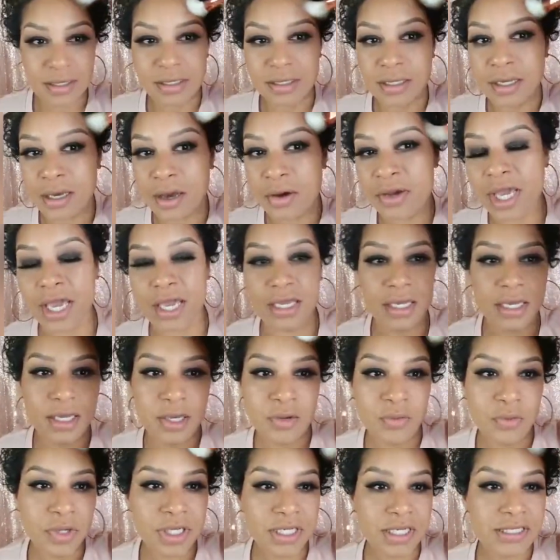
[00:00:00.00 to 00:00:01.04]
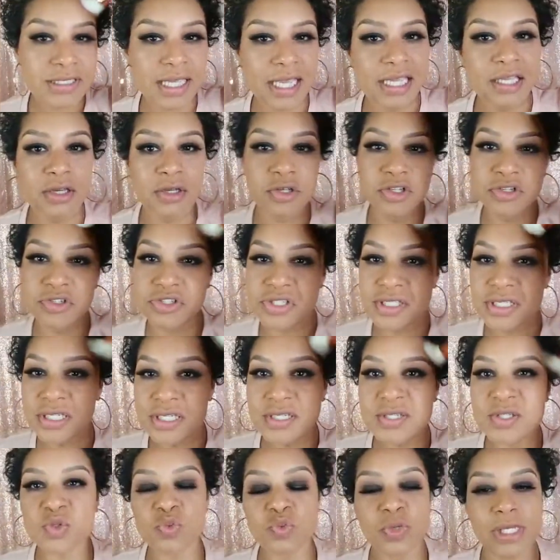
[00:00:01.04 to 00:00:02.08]
Okay, we're gonna take, you're just gonna
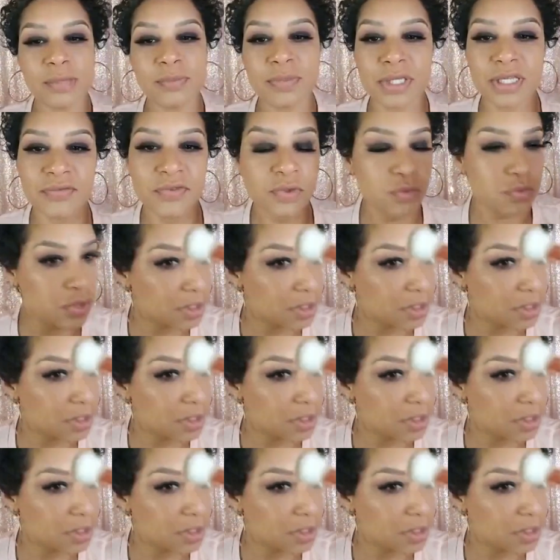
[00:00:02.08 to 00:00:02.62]
sweep if you want